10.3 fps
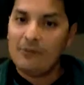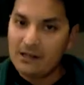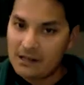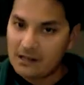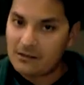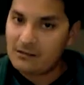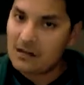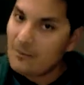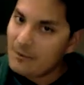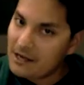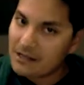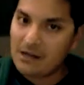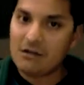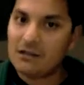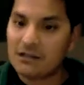We did it a couple weeks
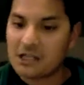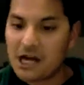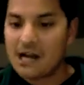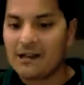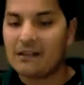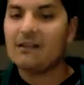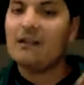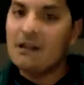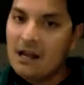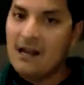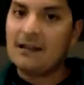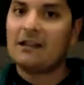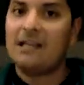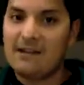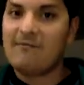ago against the Giants.
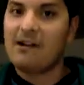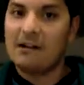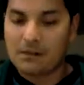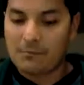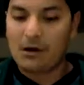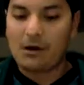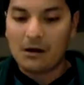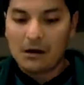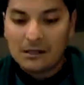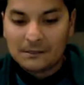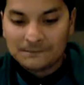Let's keep running this ball.